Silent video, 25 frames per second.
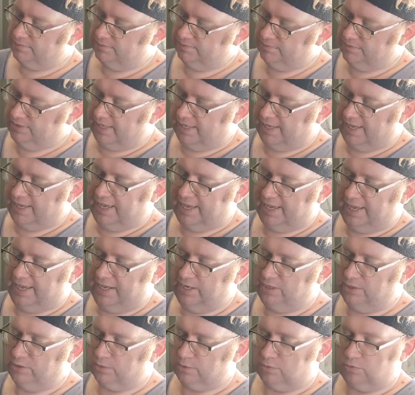the
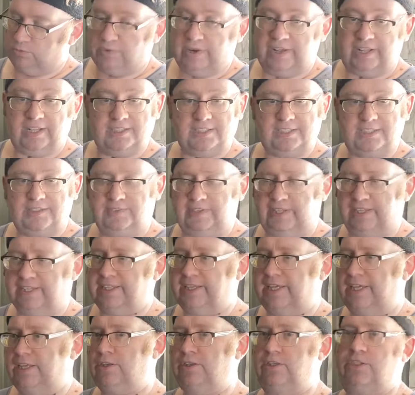handle relatively
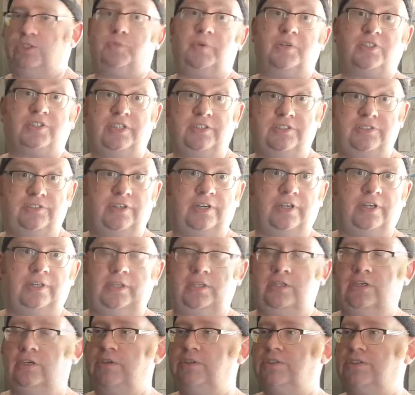clean, especially if you're going
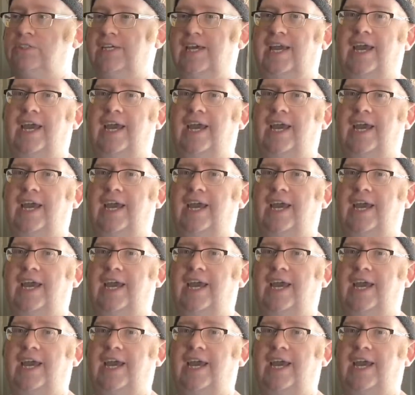to use it.